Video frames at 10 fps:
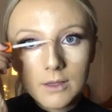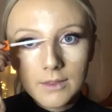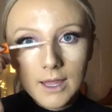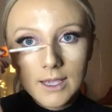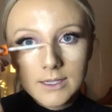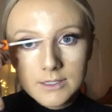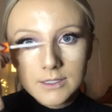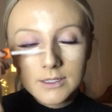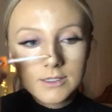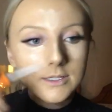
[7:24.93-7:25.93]
That is the
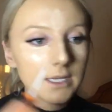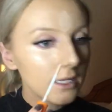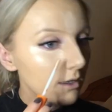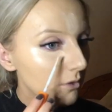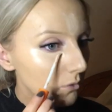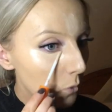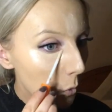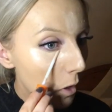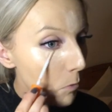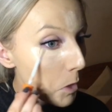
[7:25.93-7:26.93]
concealer all
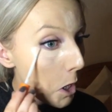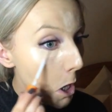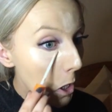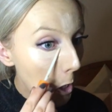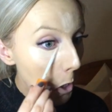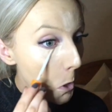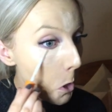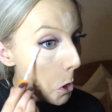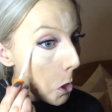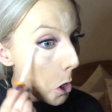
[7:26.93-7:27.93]
applied under
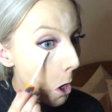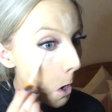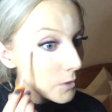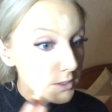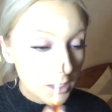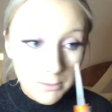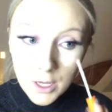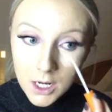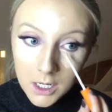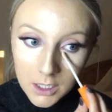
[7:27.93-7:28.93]
the eye. I'm just going to
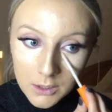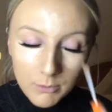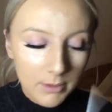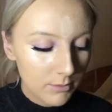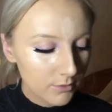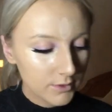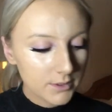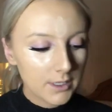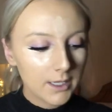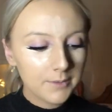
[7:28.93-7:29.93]
put a little bit more under
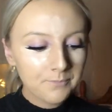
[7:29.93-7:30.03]
there.